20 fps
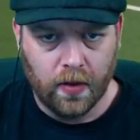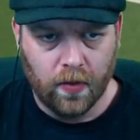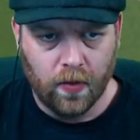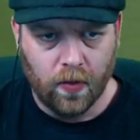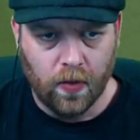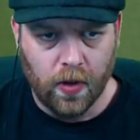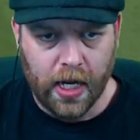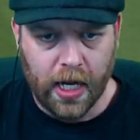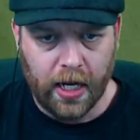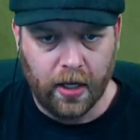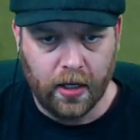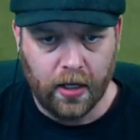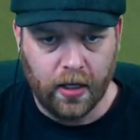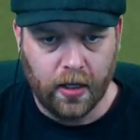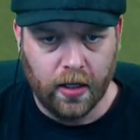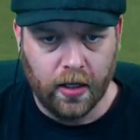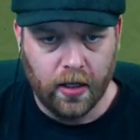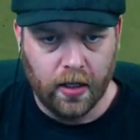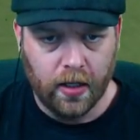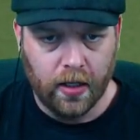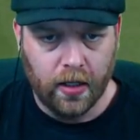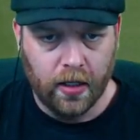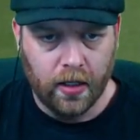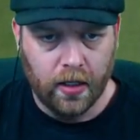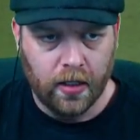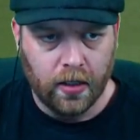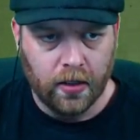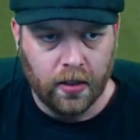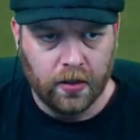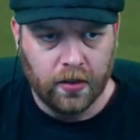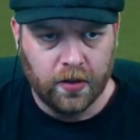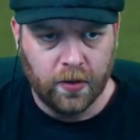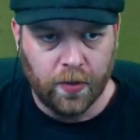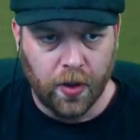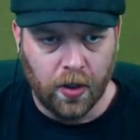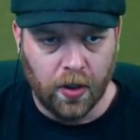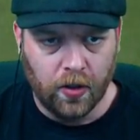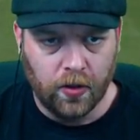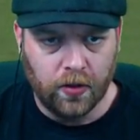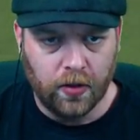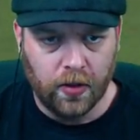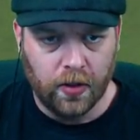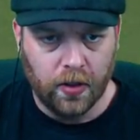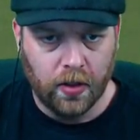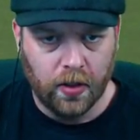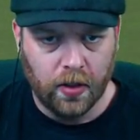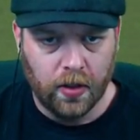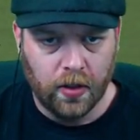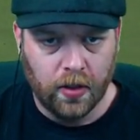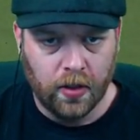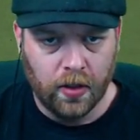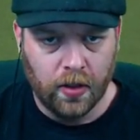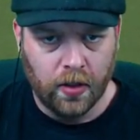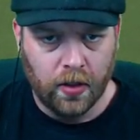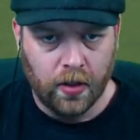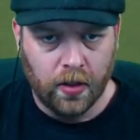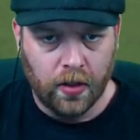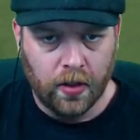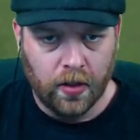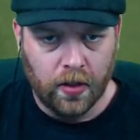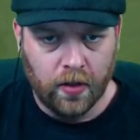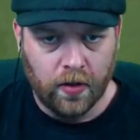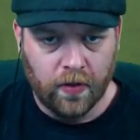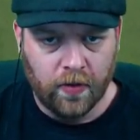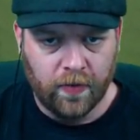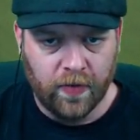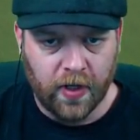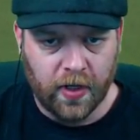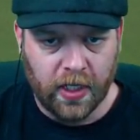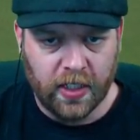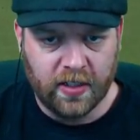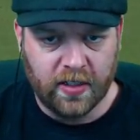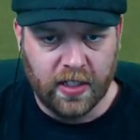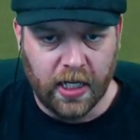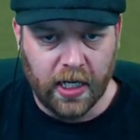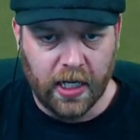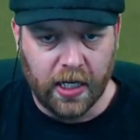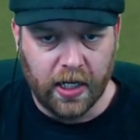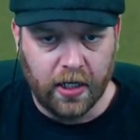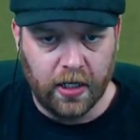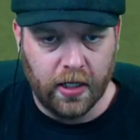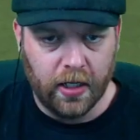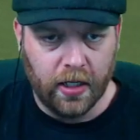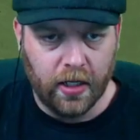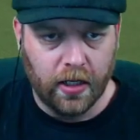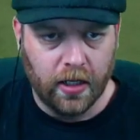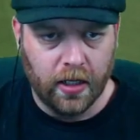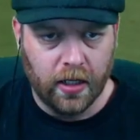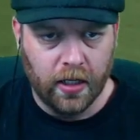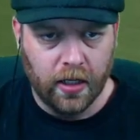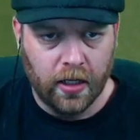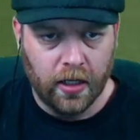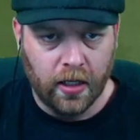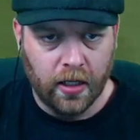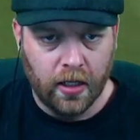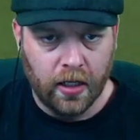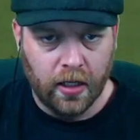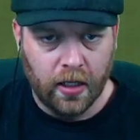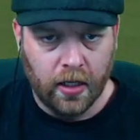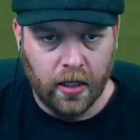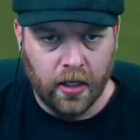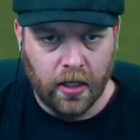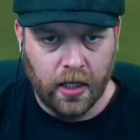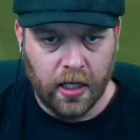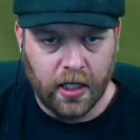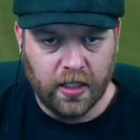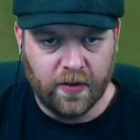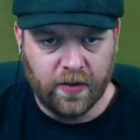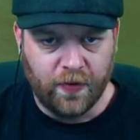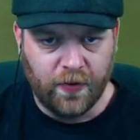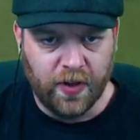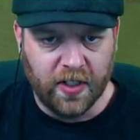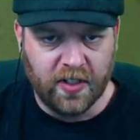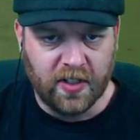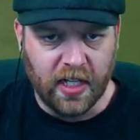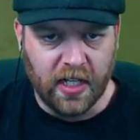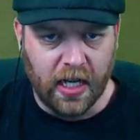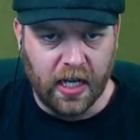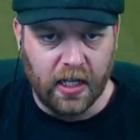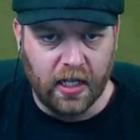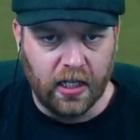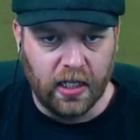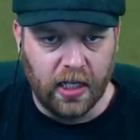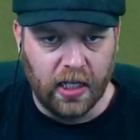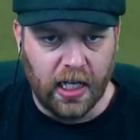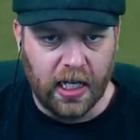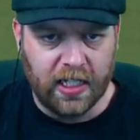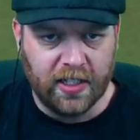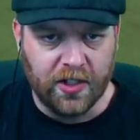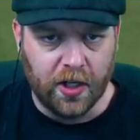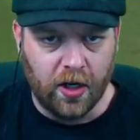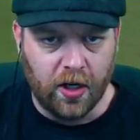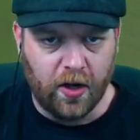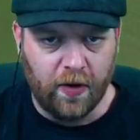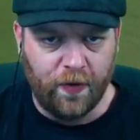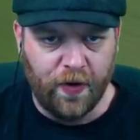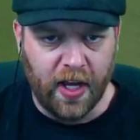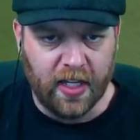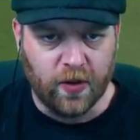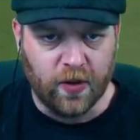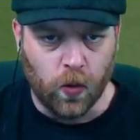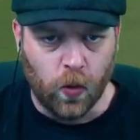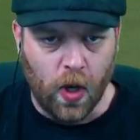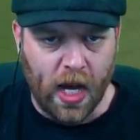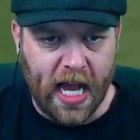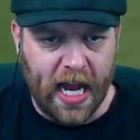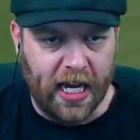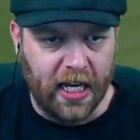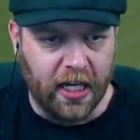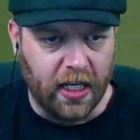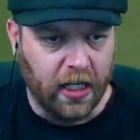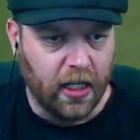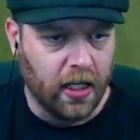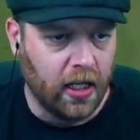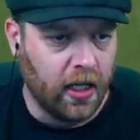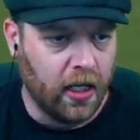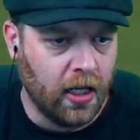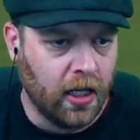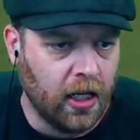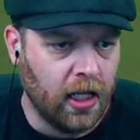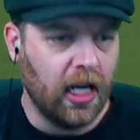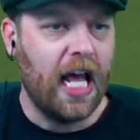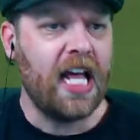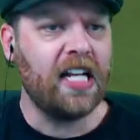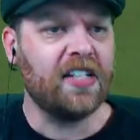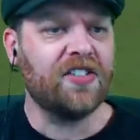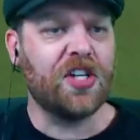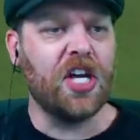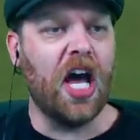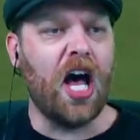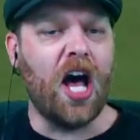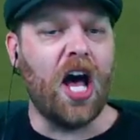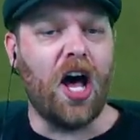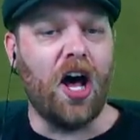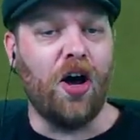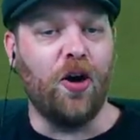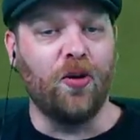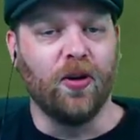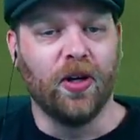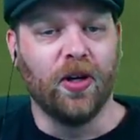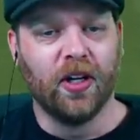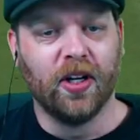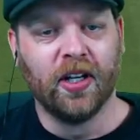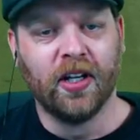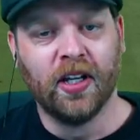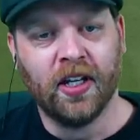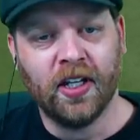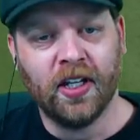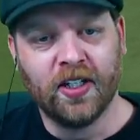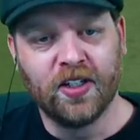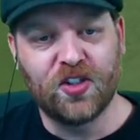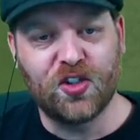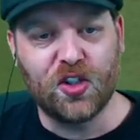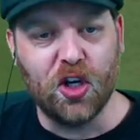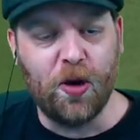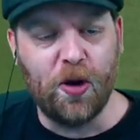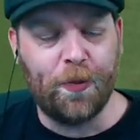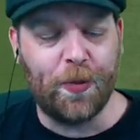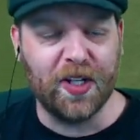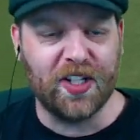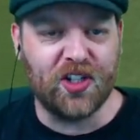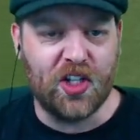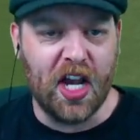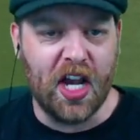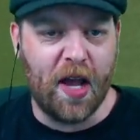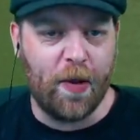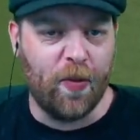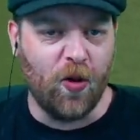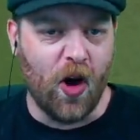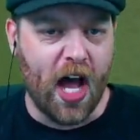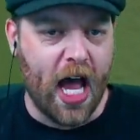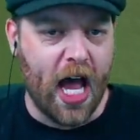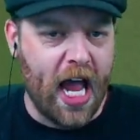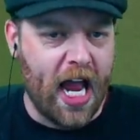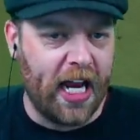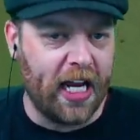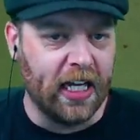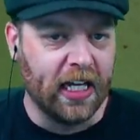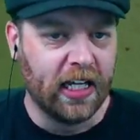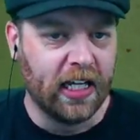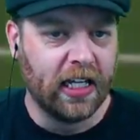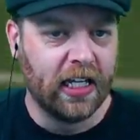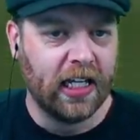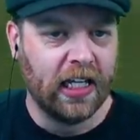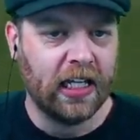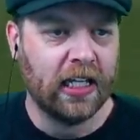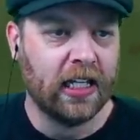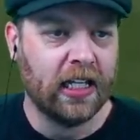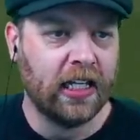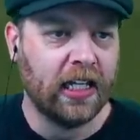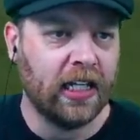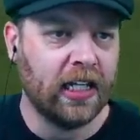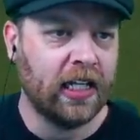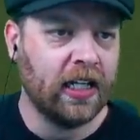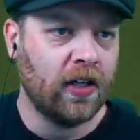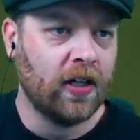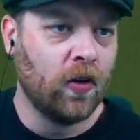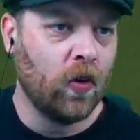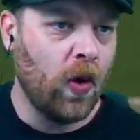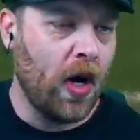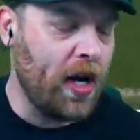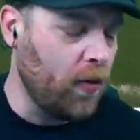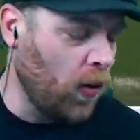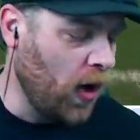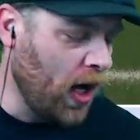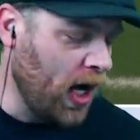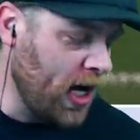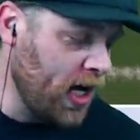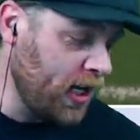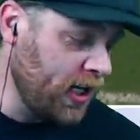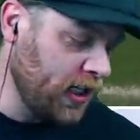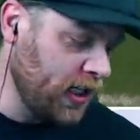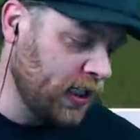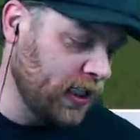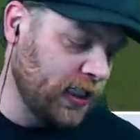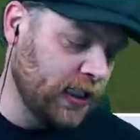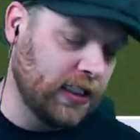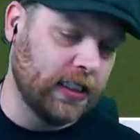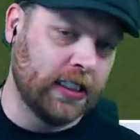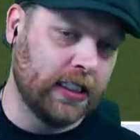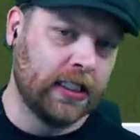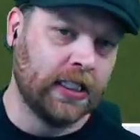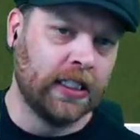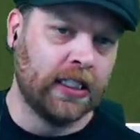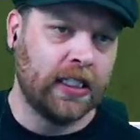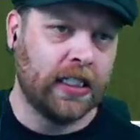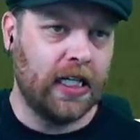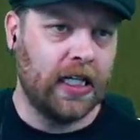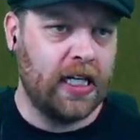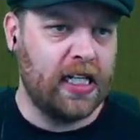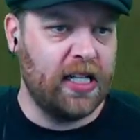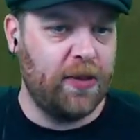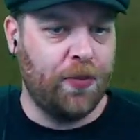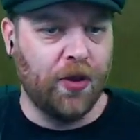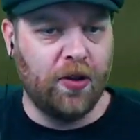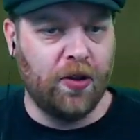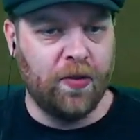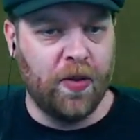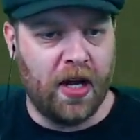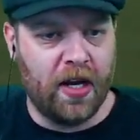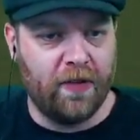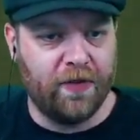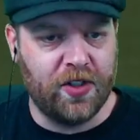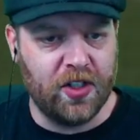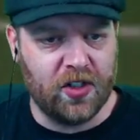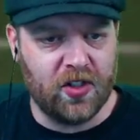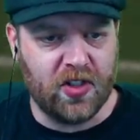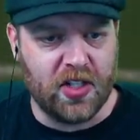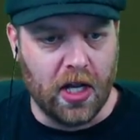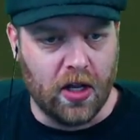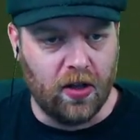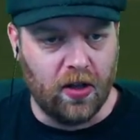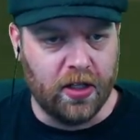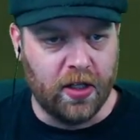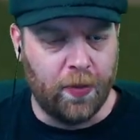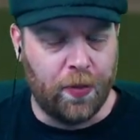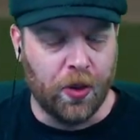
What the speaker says: Wang. DuPont. Finds Duggan. There's Pfister. Lays it off. Has Wang. Let's go! Super sub Wang. 1-1. Hartlepool might have just stolen a